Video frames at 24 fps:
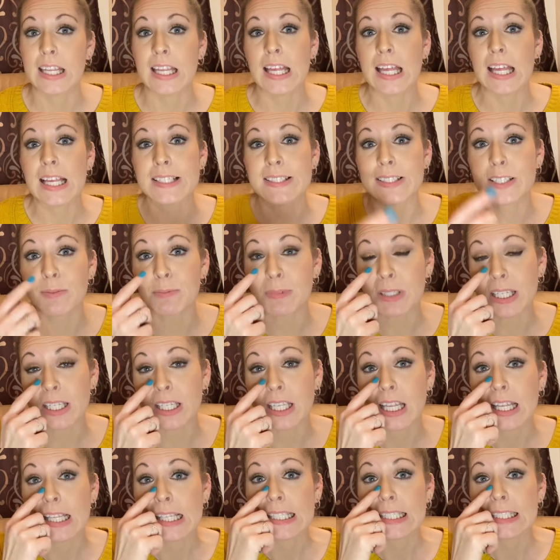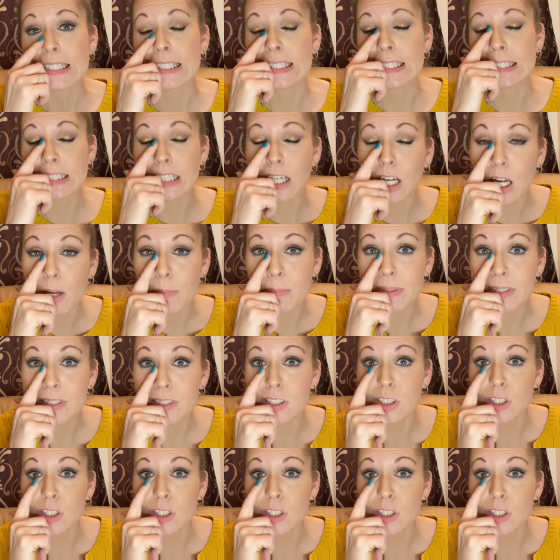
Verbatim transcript: has something stuck up his